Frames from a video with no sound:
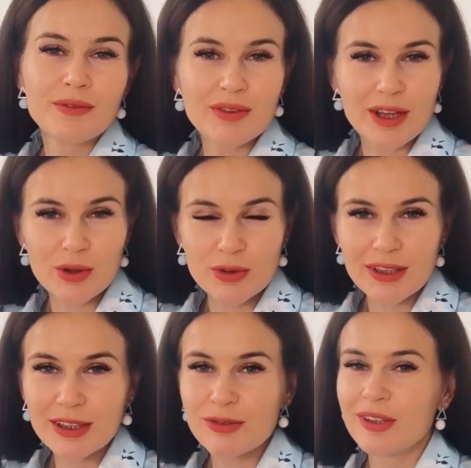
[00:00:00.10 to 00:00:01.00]
Hello,
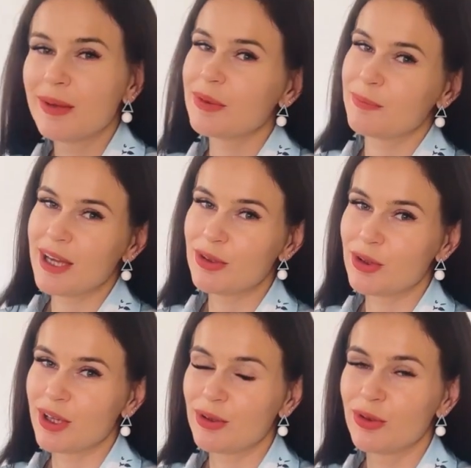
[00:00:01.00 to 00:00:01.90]
thanks for coming back to
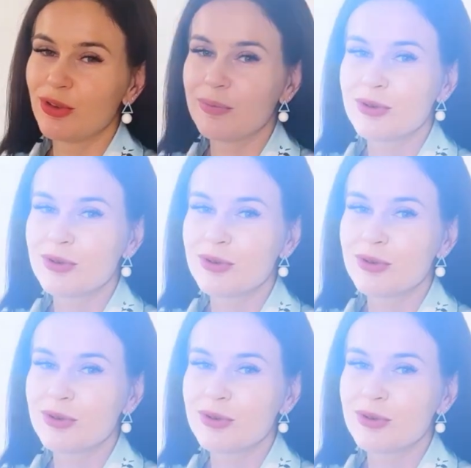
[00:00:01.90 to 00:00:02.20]
our YouTube